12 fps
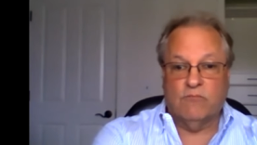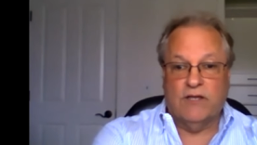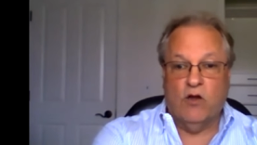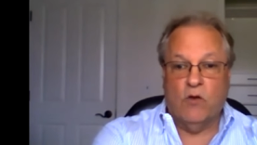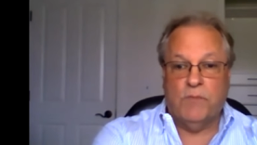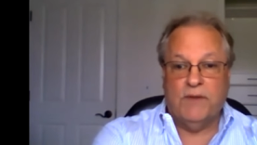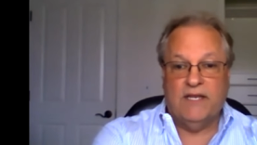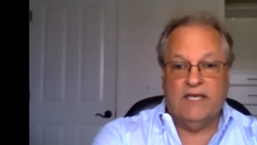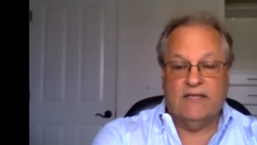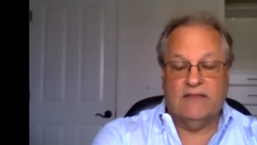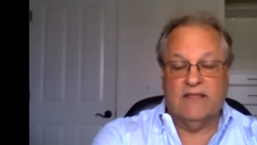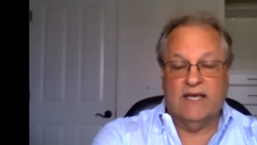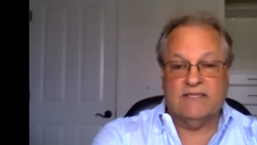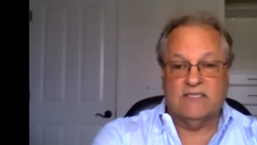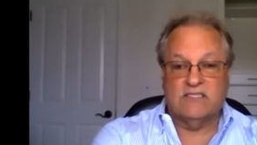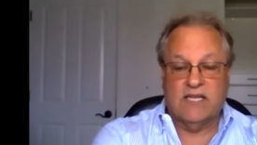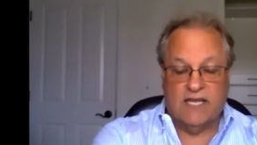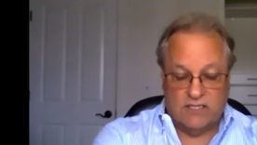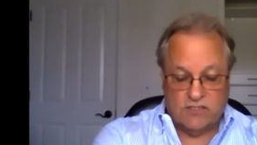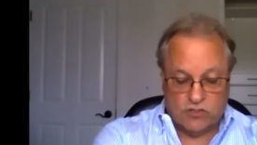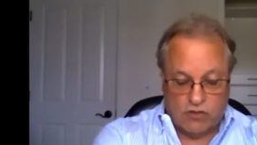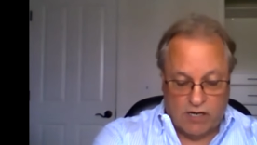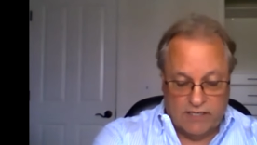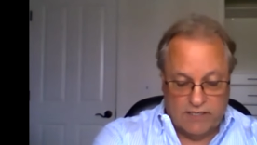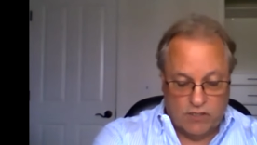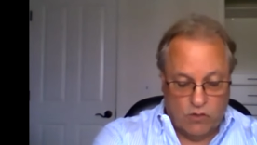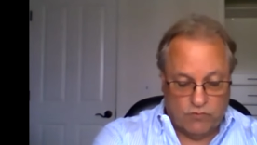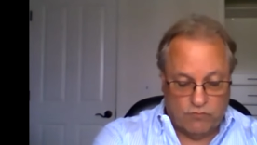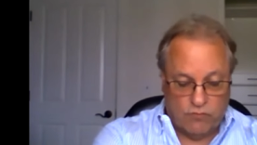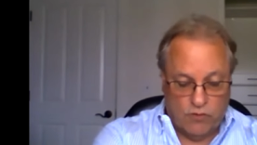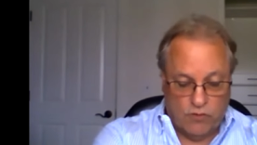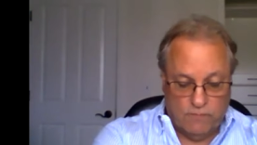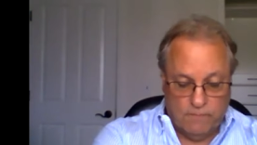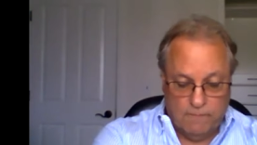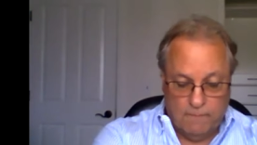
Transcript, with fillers: reopening that the state's trying to go through.